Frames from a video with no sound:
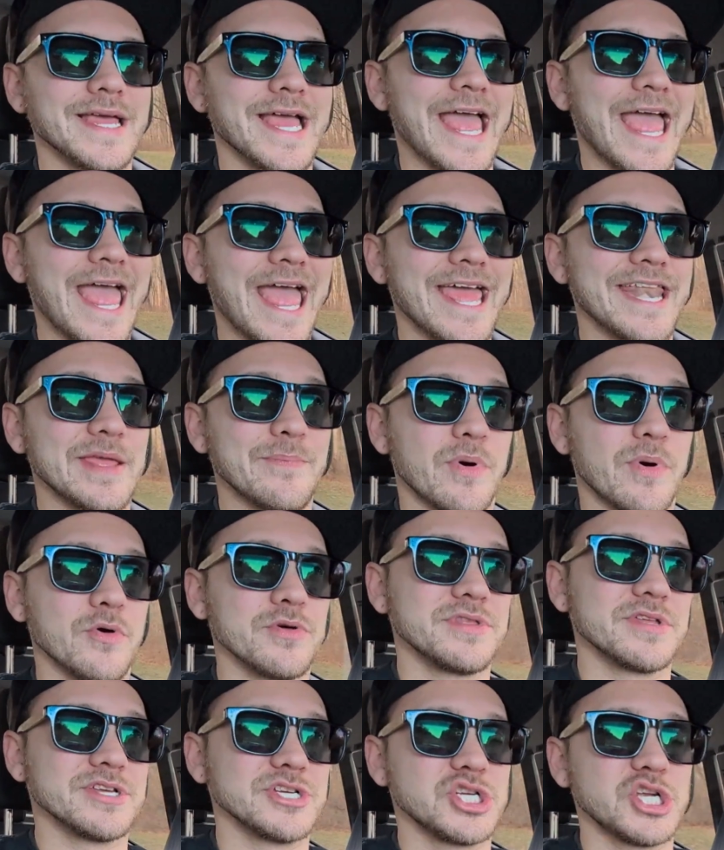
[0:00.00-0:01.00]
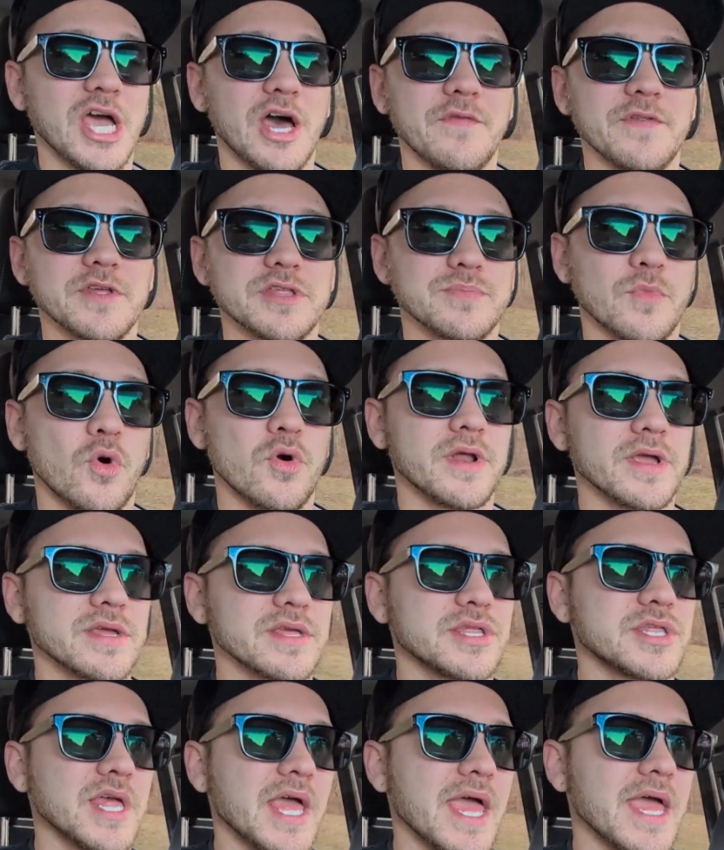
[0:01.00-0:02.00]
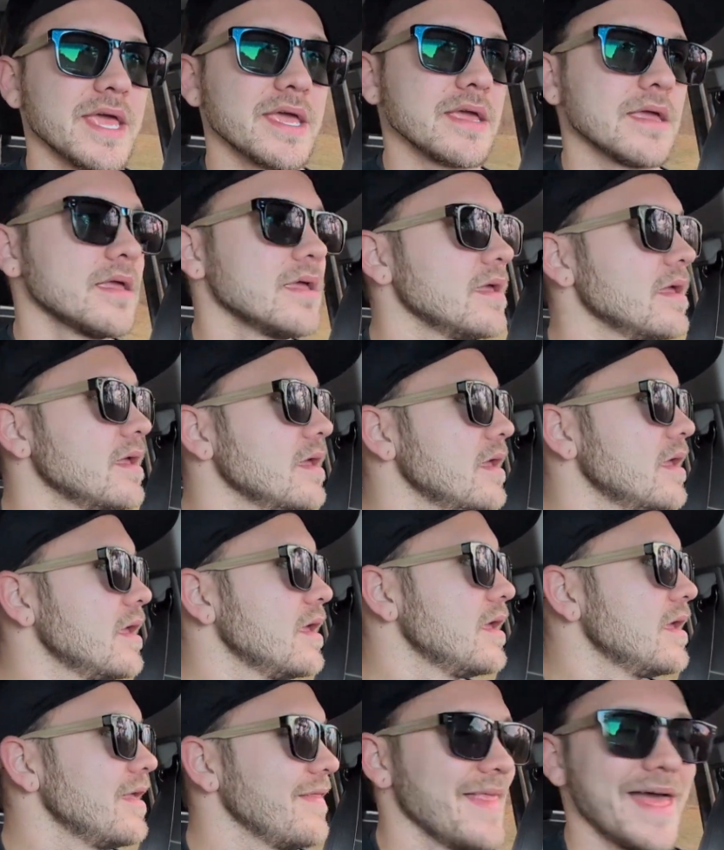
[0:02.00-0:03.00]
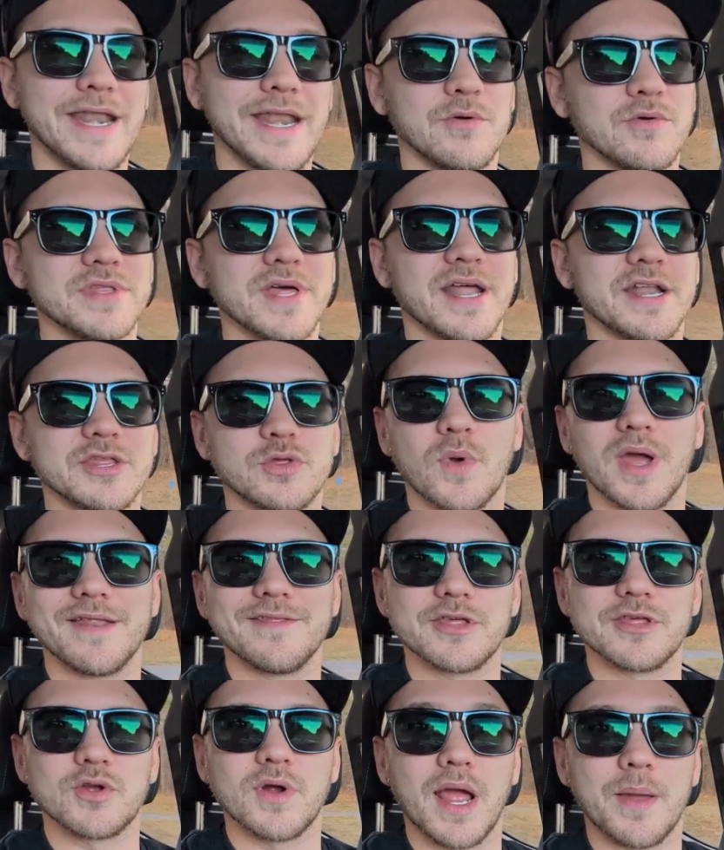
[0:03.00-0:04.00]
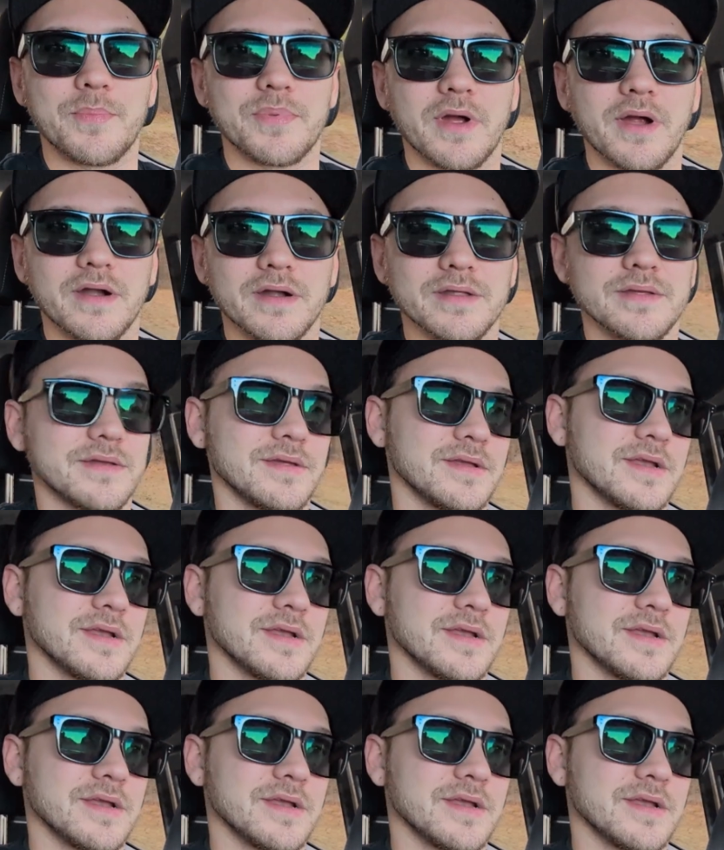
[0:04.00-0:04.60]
and he posted a shell this morning saying that it was on its way to the scrapyard.